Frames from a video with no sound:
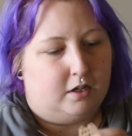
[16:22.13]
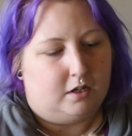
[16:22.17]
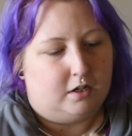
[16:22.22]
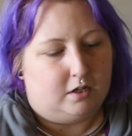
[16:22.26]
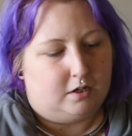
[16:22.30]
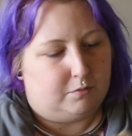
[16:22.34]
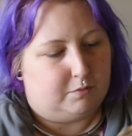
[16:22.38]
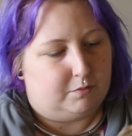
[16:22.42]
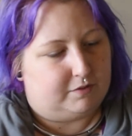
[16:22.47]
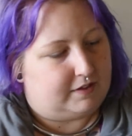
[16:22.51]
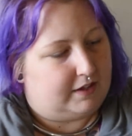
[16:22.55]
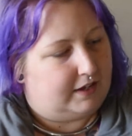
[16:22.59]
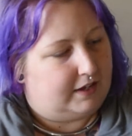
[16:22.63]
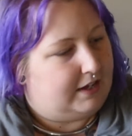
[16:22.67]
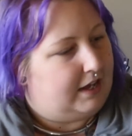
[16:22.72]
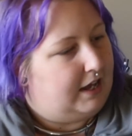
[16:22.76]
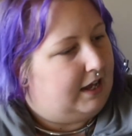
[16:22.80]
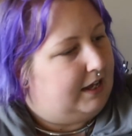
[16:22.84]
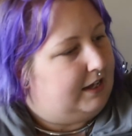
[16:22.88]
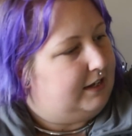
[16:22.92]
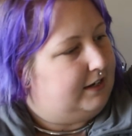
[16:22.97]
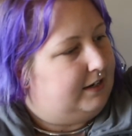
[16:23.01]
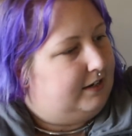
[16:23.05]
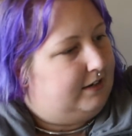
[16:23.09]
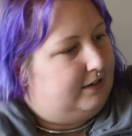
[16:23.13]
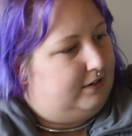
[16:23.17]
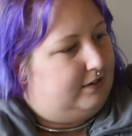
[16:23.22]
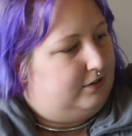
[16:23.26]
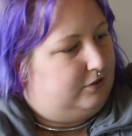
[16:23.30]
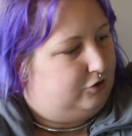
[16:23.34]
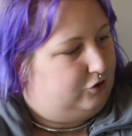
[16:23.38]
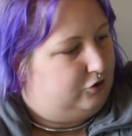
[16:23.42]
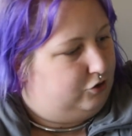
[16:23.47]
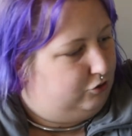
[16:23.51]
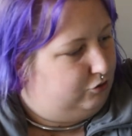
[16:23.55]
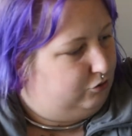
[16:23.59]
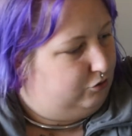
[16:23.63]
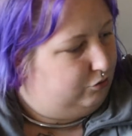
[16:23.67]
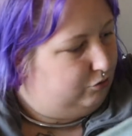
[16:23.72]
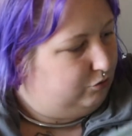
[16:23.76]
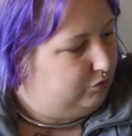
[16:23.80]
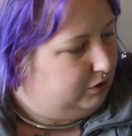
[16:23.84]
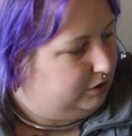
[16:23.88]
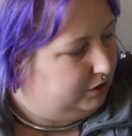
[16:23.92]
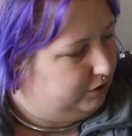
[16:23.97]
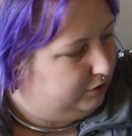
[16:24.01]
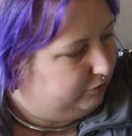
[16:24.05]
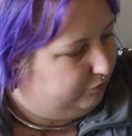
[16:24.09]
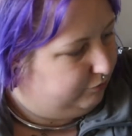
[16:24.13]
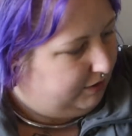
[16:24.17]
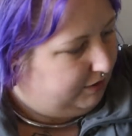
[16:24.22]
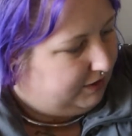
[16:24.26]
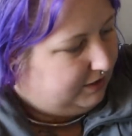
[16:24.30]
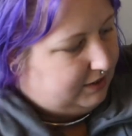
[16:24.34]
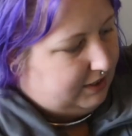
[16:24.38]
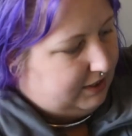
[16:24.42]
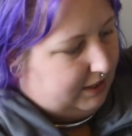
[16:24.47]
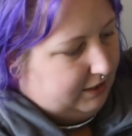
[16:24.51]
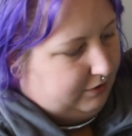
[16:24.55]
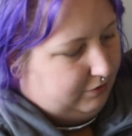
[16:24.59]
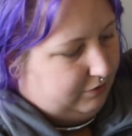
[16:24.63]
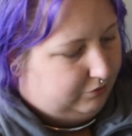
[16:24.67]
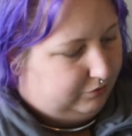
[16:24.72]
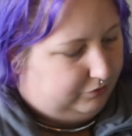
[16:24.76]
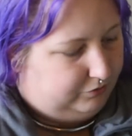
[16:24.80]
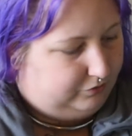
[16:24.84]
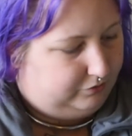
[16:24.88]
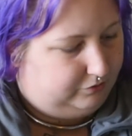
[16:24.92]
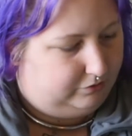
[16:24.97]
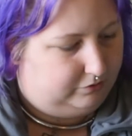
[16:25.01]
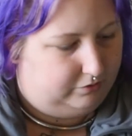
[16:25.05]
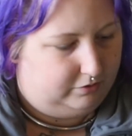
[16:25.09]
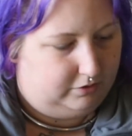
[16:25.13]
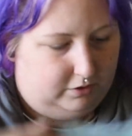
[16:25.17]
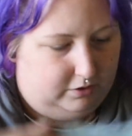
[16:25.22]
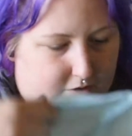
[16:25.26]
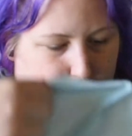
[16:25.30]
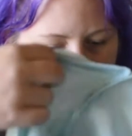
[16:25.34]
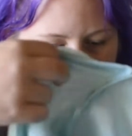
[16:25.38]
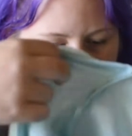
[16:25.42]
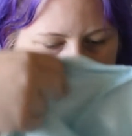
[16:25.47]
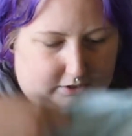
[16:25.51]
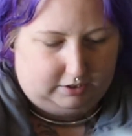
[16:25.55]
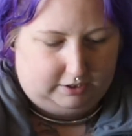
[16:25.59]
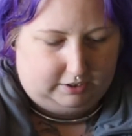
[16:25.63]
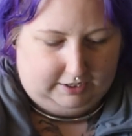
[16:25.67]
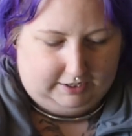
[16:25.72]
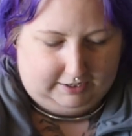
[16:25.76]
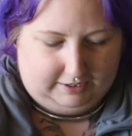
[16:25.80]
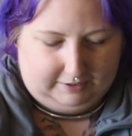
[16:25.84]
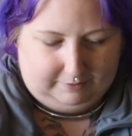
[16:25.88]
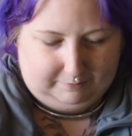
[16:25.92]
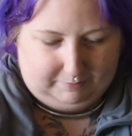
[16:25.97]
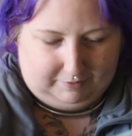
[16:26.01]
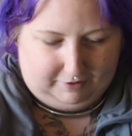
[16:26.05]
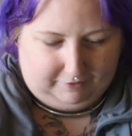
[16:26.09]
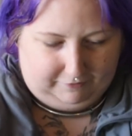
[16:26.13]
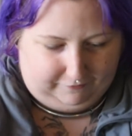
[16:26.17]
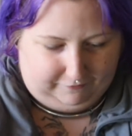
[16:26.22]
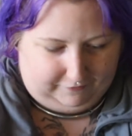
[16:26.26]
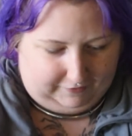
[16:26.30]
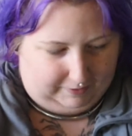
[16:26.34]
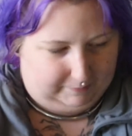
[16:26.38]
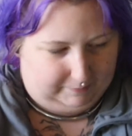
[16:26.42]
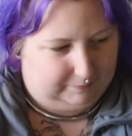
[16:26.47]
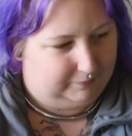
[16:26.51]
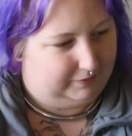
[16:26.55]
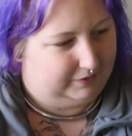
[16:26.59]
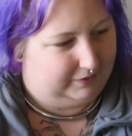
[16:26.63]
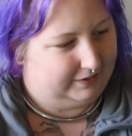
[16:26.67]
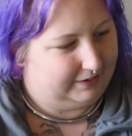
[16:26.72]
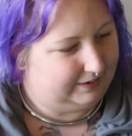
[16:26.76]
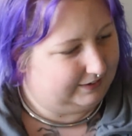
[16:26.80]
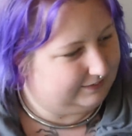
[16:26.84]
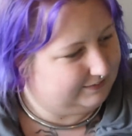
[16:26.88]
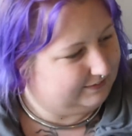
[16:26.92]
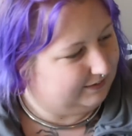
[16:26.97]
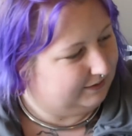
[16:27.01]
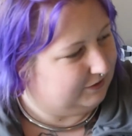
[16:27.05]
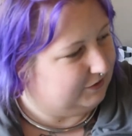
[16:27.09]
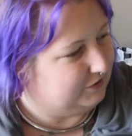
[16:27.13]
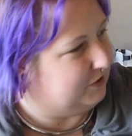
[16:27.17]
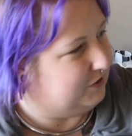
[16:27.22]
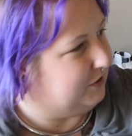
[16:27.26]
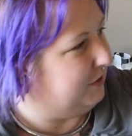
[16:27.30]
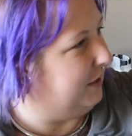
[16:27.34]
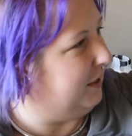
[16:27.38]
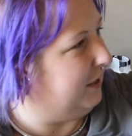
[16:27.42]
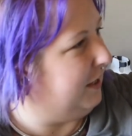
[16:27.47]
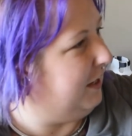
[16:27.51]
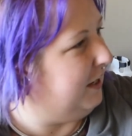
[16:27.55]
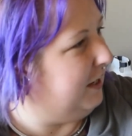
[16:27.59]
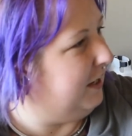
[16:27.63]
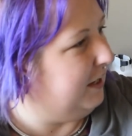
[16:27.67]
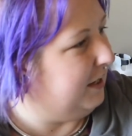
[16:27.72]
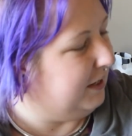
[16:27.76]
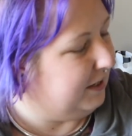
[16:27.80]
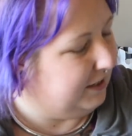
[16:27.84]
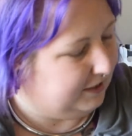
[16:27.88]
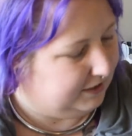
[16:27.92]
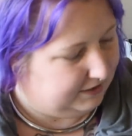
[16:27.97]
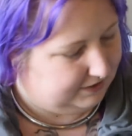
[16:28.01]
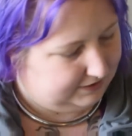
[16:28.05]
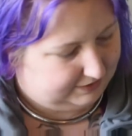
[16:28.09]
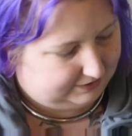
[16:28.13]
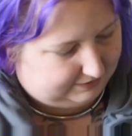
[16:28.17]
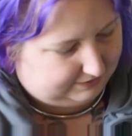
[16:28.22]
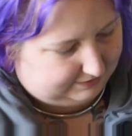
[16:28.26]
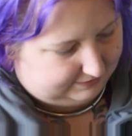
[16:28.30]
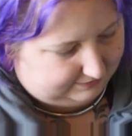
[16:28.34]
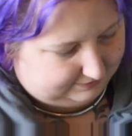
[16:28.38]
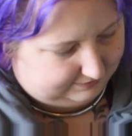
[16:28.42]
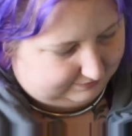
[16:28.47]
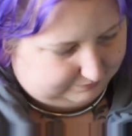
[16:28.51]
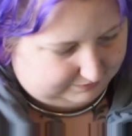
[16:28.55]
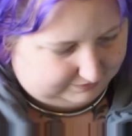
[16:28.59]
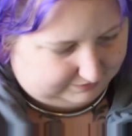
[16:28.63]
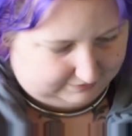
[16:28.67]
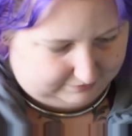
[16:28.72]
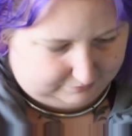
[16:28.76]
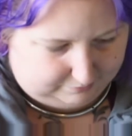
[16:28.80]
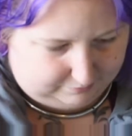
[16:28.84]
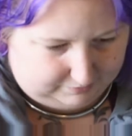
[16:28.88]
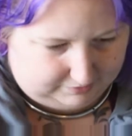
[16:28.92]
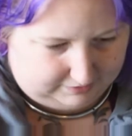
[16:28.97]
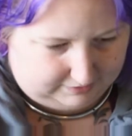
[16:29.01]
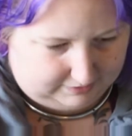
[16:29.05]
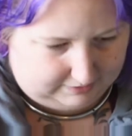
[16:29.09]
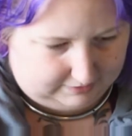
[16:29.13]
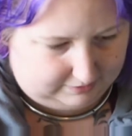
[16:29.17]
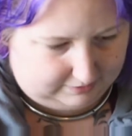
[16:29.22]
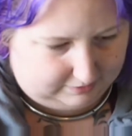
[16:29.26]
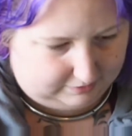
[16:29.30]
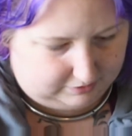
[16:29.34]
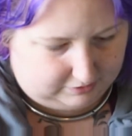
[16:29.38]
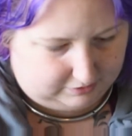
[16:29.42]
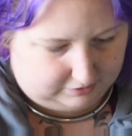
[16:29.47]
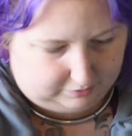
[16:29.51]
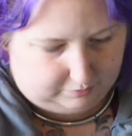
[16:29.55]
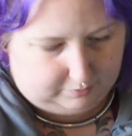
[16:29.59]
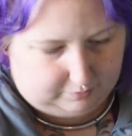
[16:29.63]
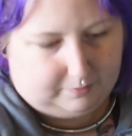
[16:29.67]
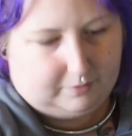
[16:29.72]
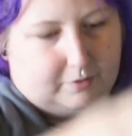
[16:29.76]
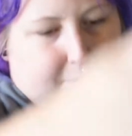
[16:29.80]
was I cut 2 rectangles of fabric, essentially. And this one is really not cool. Oh,